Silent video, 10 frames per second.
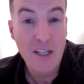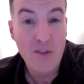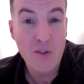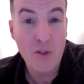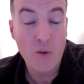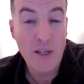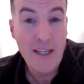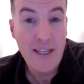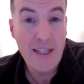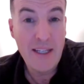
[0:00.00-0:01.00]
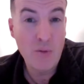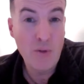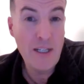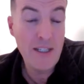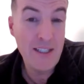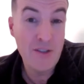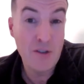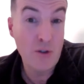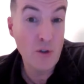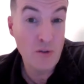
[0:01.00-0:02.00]
So you really need a
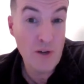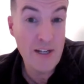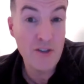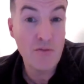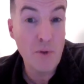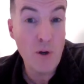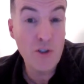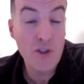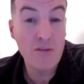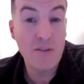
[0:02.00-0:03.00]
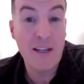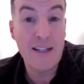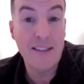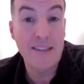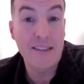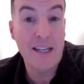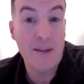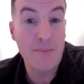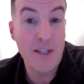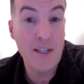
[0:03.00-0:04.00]
good range of motion. As
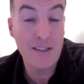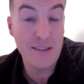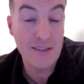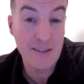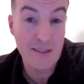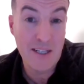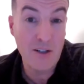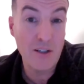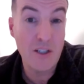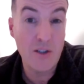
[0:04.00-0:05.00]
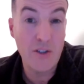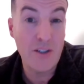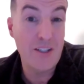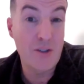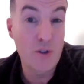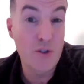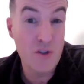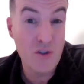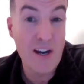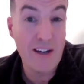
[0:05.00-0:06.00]
uh, Neil has said earlier, you need good
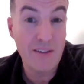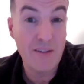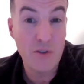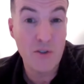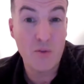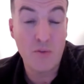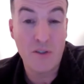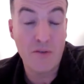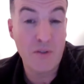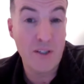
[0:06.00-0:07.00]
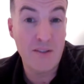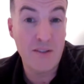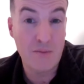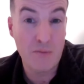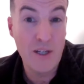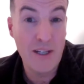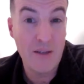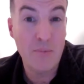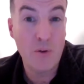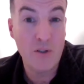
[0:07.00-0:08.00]
strength, which is, is is really
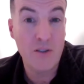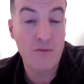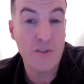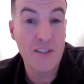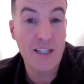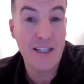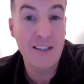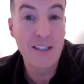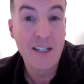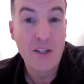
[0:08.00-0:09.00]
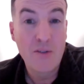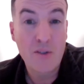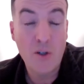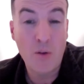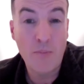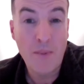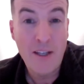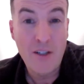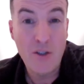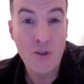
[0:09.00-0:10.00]
important for skiing. So
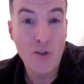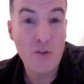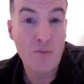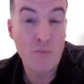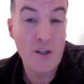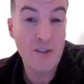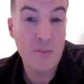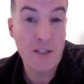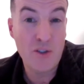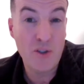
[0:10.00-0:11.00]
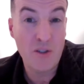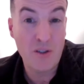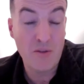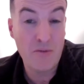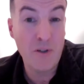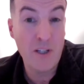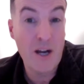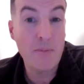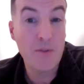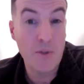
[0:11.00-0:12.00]
you just want to make sure you're fully
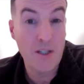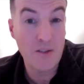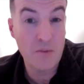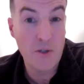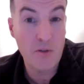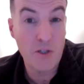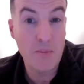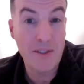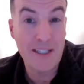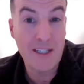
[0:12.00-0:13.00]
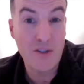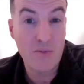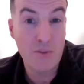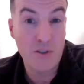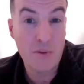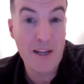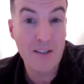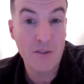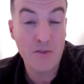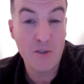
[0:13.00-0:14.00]
optimized from your rehabilitation
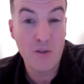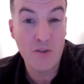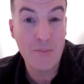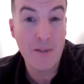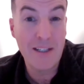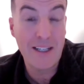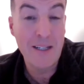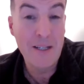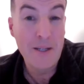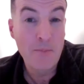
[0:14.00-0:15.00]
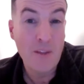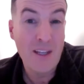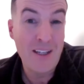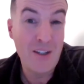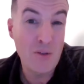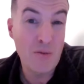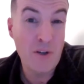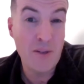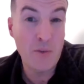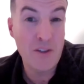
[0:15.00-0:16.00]
perspective. So typically, you
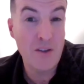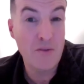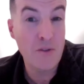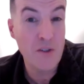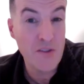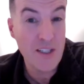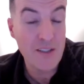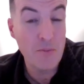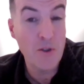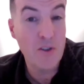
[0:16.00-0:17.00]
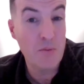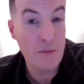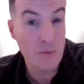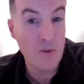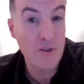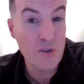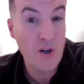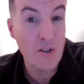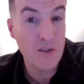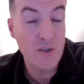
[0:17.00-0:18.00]
find within the first six months people would
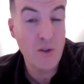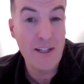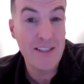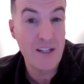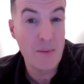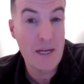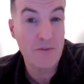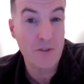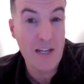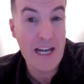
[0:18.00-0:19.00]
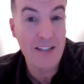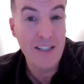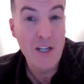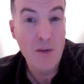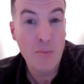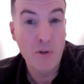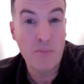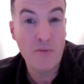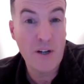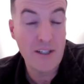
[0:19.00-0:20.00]
struggle. So anytime after that, but
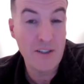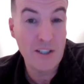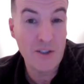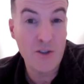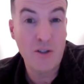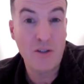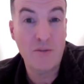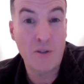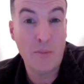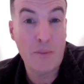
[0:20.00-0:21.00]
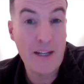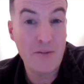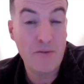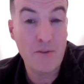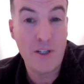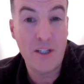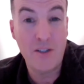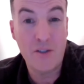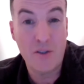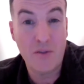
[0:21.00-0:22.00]
provided that you're you're pain free,
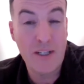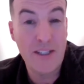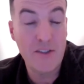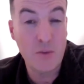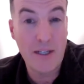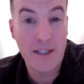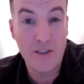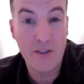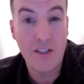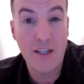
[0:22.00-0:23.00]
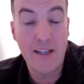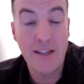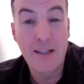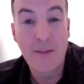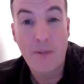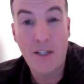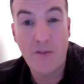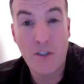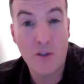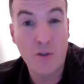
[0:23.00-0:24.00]
you don't have any swelling in your knee, and
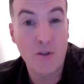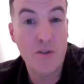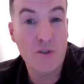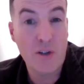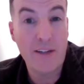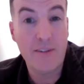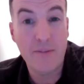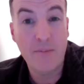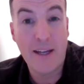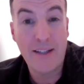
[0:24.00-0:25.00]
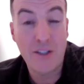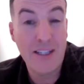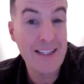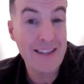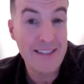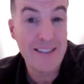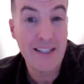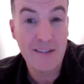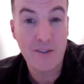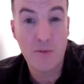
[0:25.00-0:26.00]
you've got good strength, and you can get that
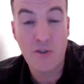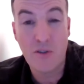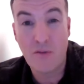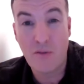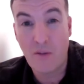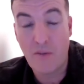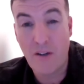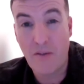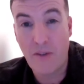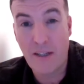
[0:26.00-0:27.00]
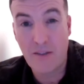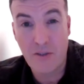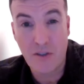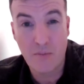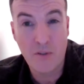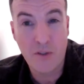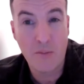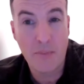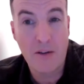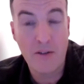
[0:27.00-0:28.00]
tested, which is very effective to com-
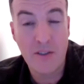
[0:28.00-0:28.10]
compare